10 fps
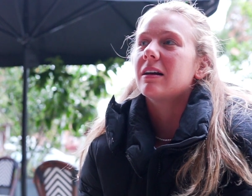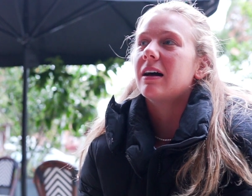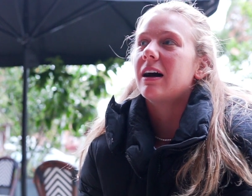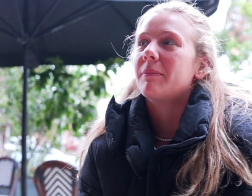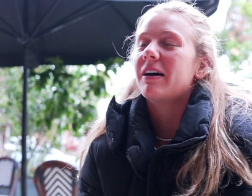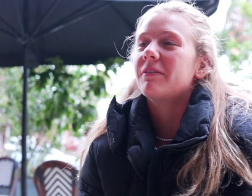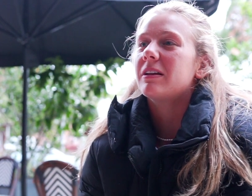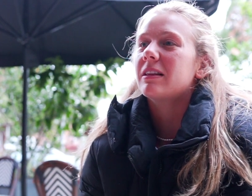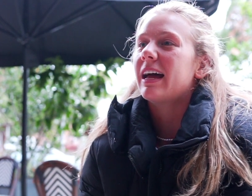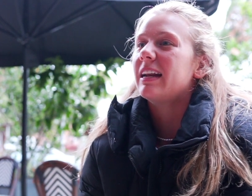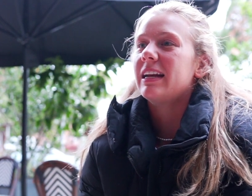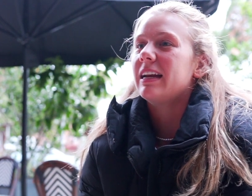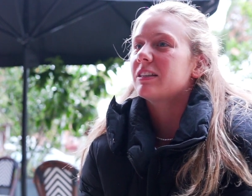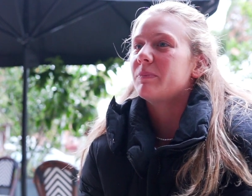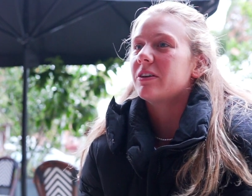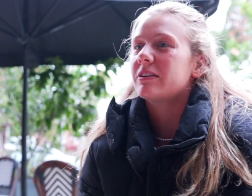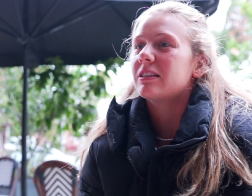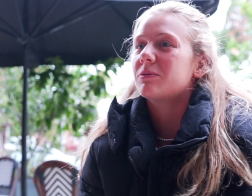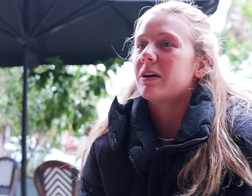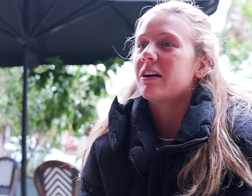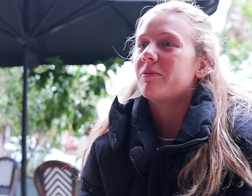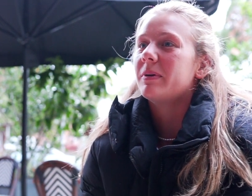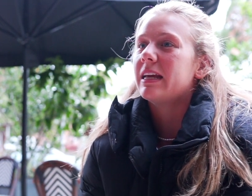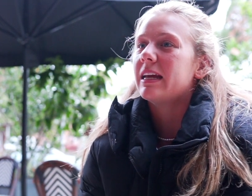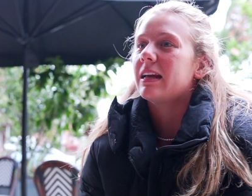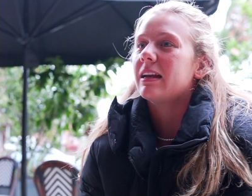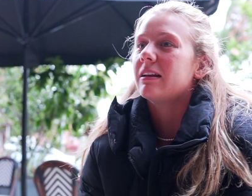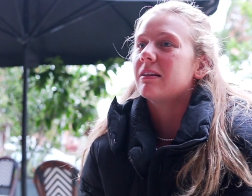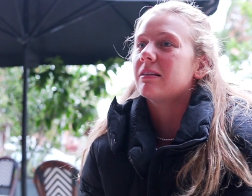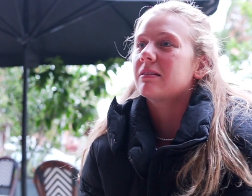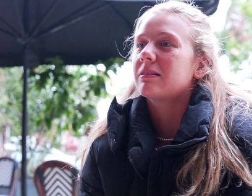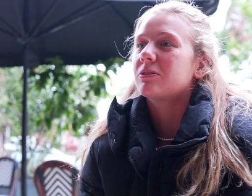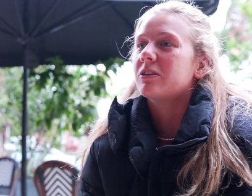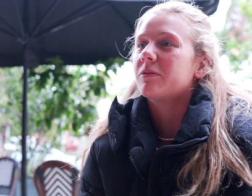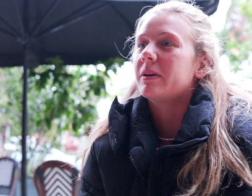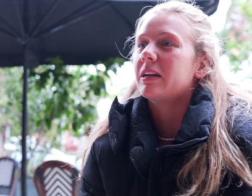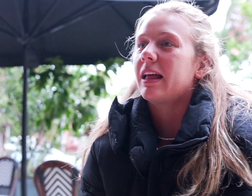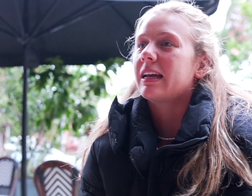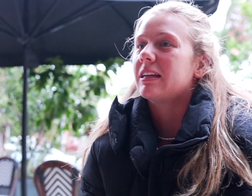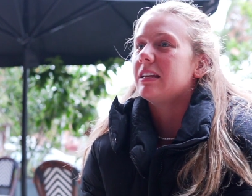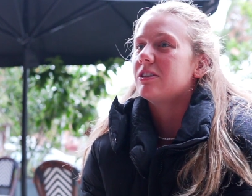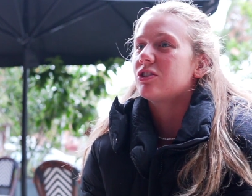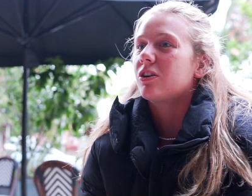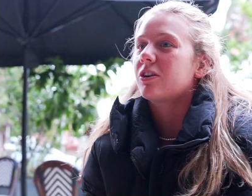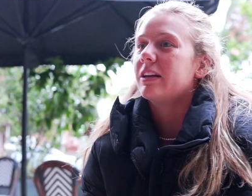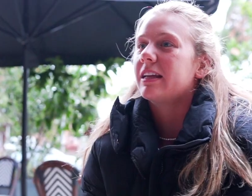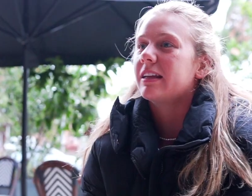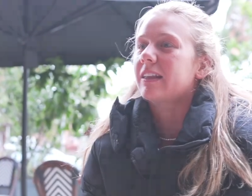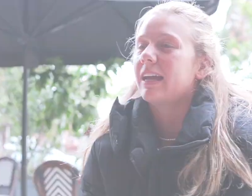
I haven't had any experiences where I've been hit and sort of been like in shock or anything